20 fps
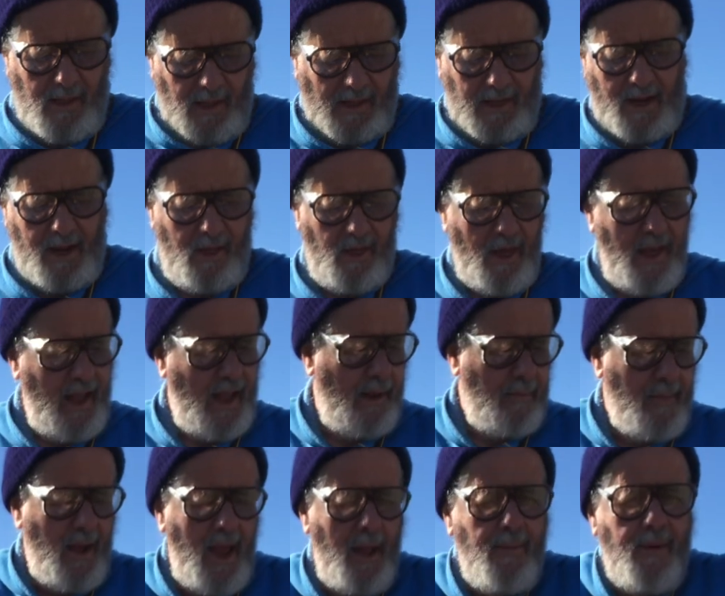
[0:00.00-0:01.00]
I think
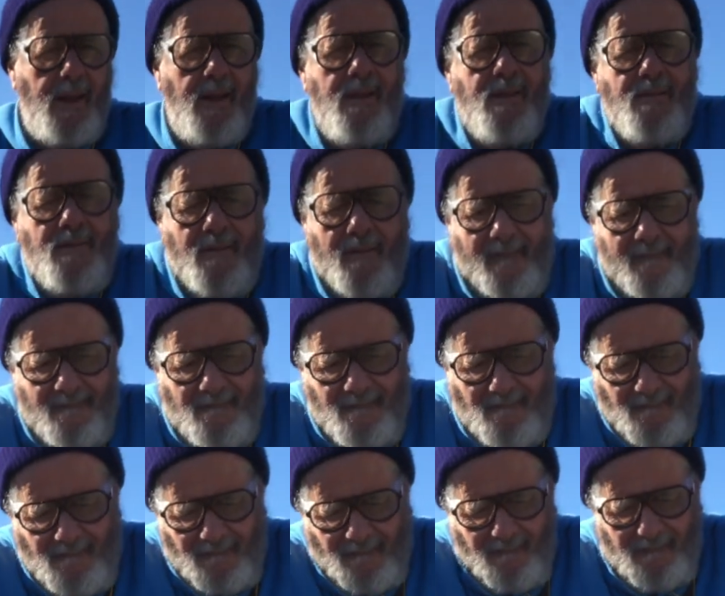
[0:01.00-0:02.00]
maybe
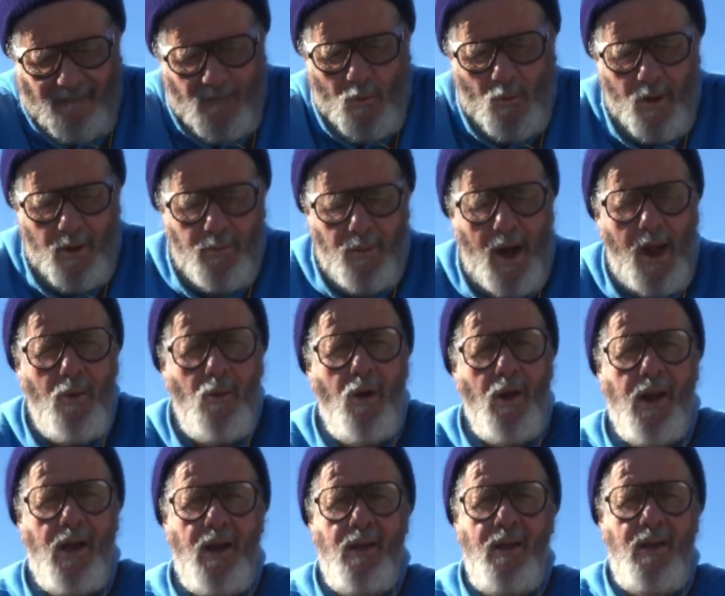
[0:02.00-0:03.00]
one might
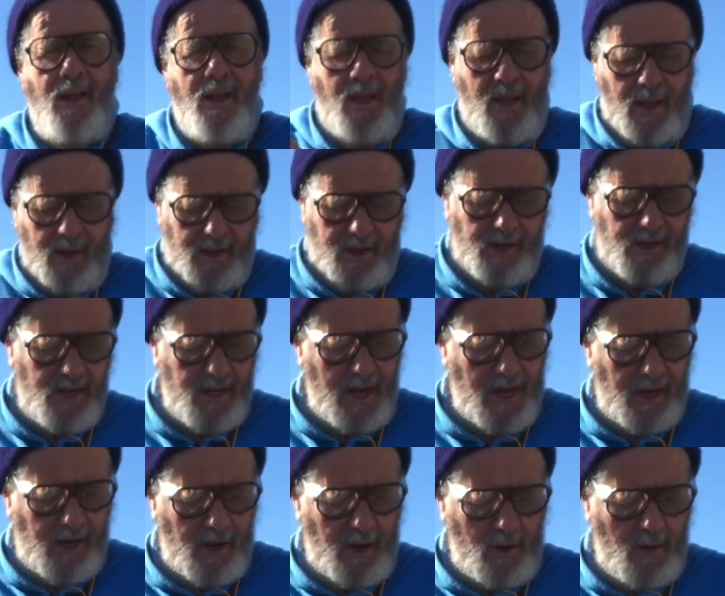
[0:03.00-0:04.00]
want to
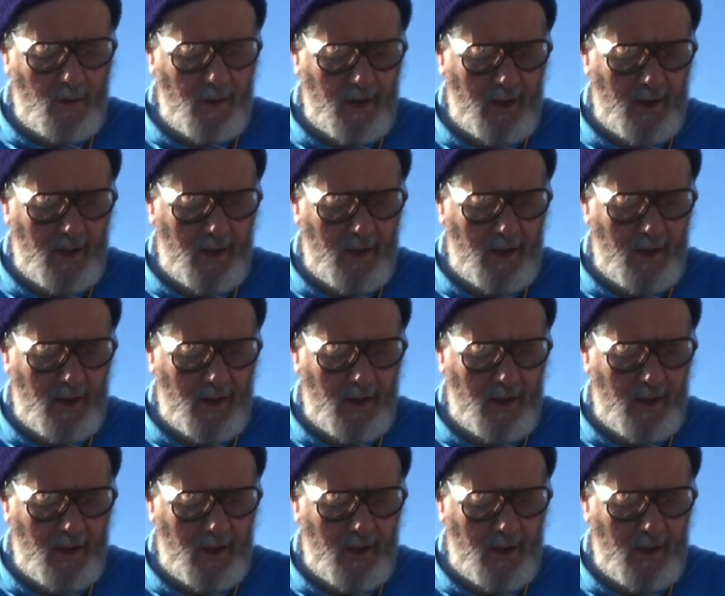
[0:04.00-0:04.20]
continue